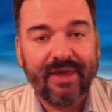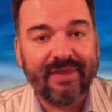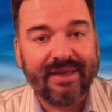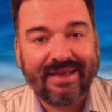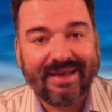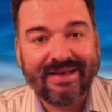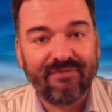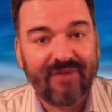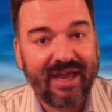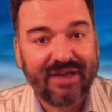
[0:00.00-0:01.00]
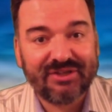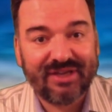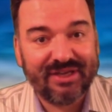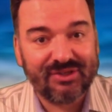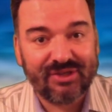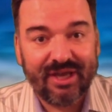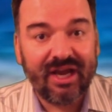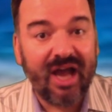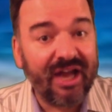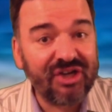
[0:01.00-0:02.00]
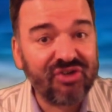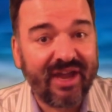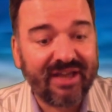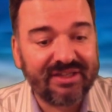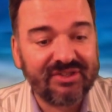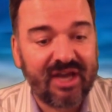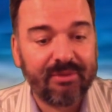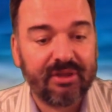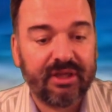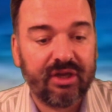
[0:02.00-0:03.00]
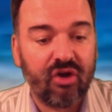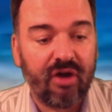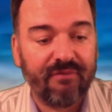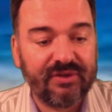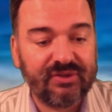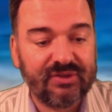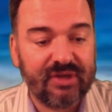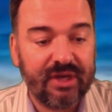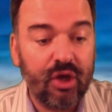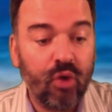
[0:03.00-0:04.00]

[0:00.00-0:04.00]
they didn't fax his contract in time to the league offices?